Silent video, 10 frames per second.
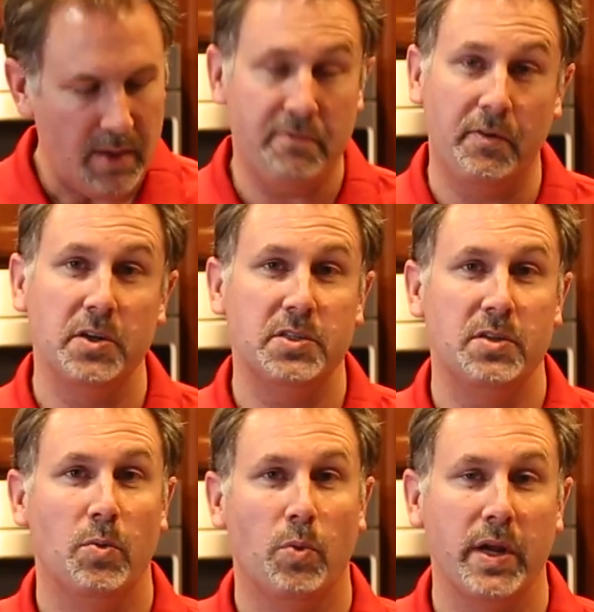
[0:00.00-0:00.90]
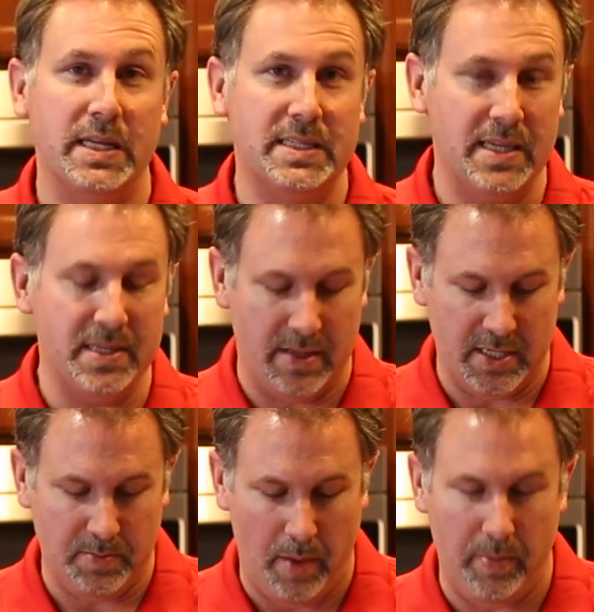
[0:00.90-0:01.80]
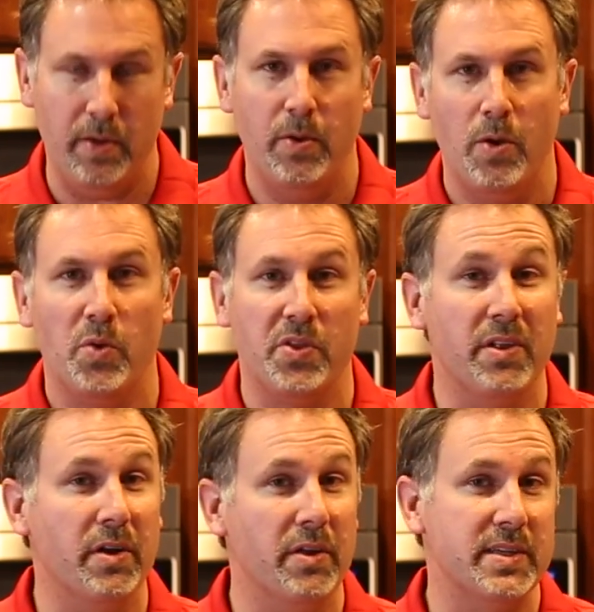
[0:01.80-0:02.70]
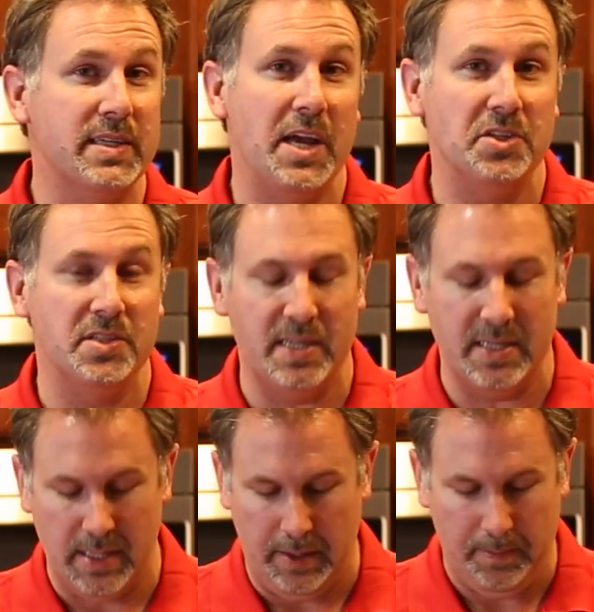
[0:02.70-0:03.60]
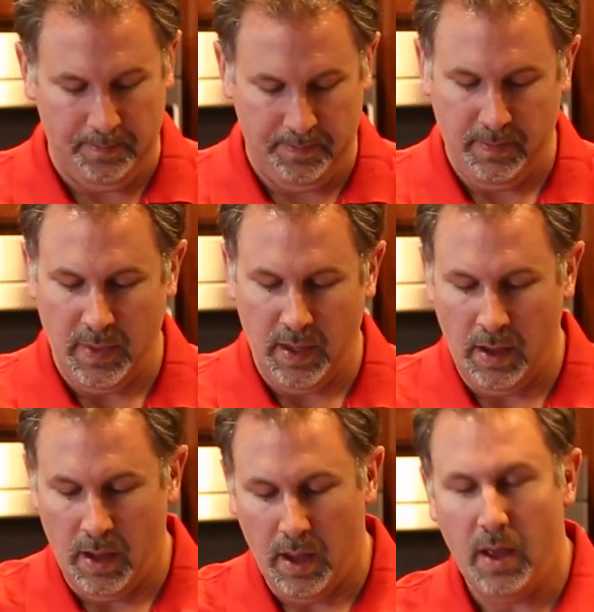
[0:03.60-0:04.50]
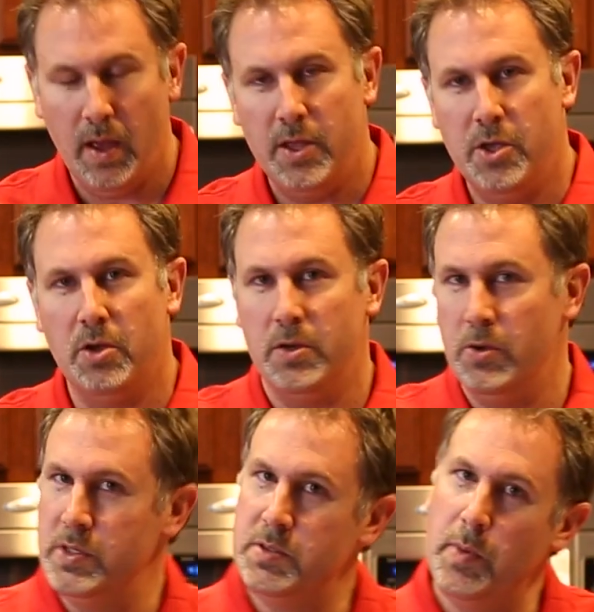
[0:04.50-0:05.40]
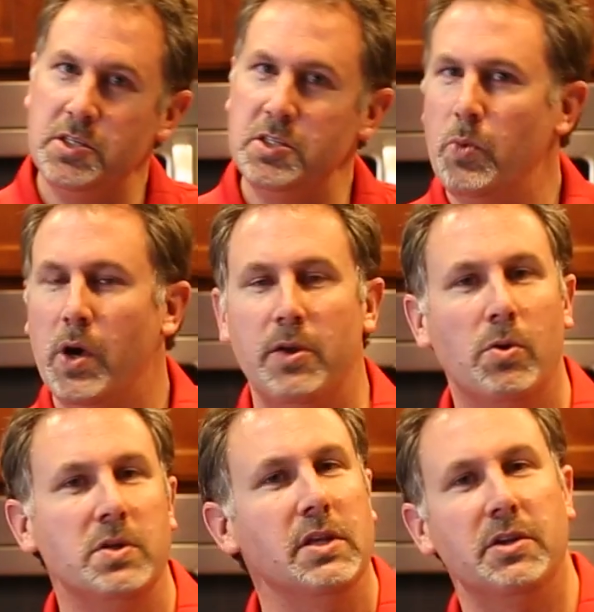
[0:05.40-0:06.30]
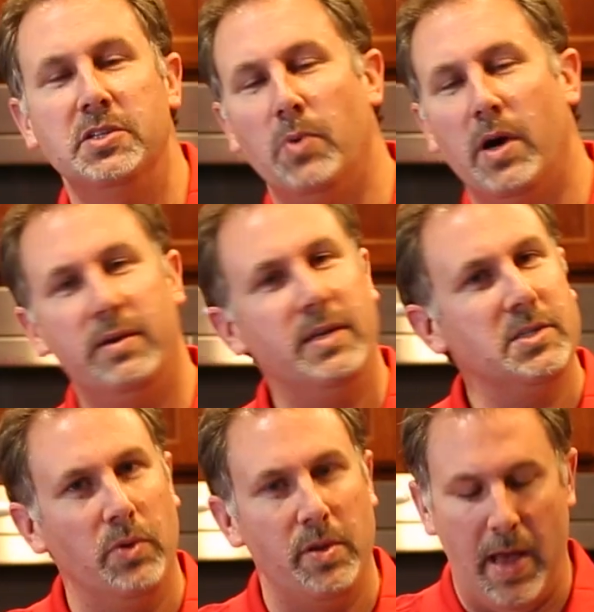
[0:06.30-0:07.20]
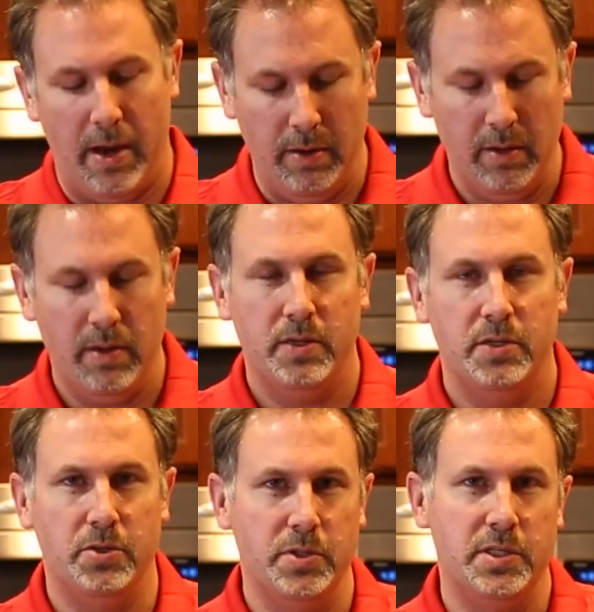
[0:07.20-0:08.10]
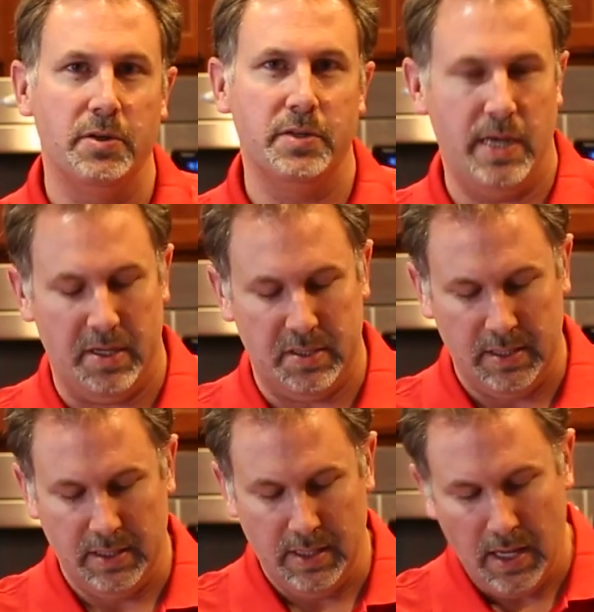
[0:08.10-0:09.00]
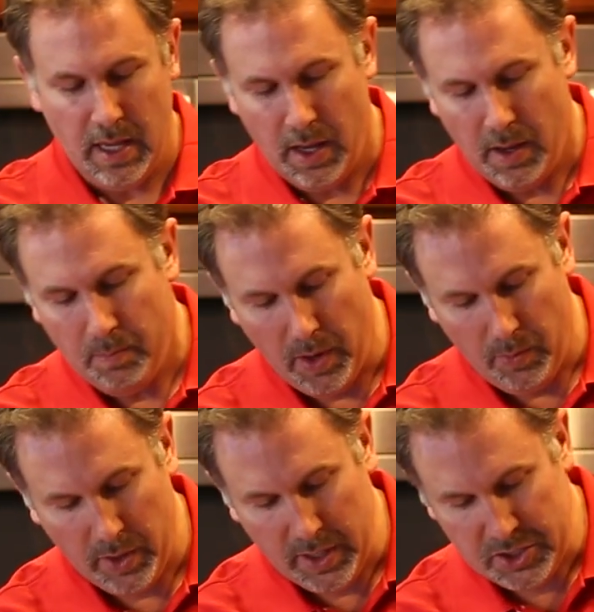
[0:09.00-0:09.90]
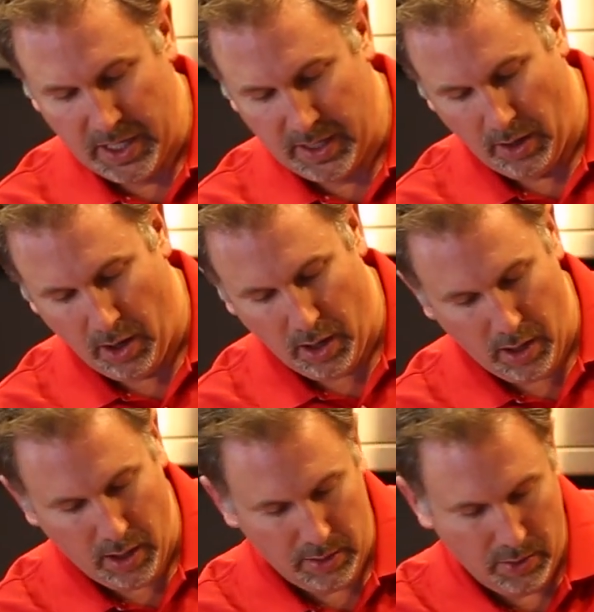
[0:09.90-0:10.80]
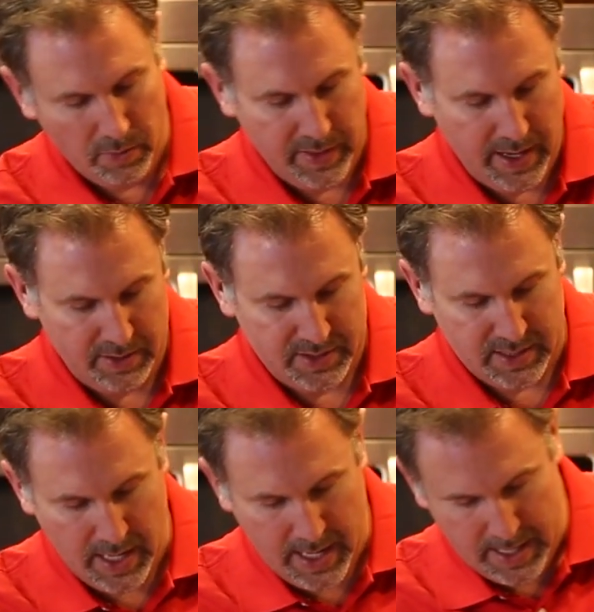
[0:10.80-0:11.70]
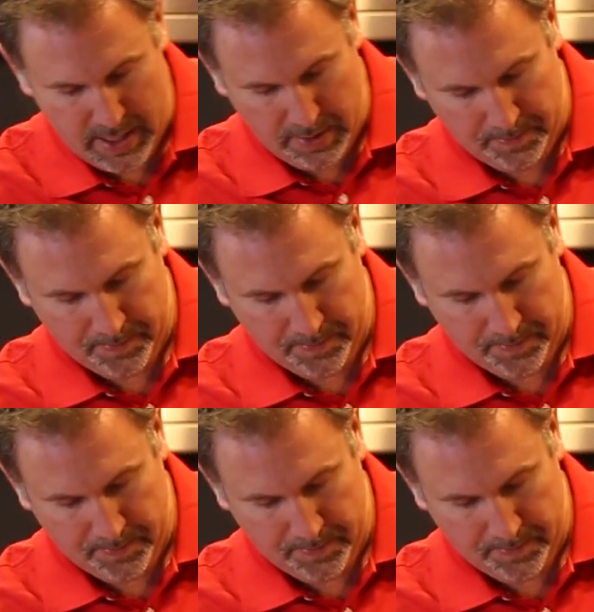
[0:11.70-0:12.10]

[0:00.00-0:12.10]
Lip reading: First, we're going to season this puppy with a little of this Cajun seasoning. You can do as much as you want or as little as you want. It doesn't really matter. Do it to your taste. But we're going to shake it all over the outside.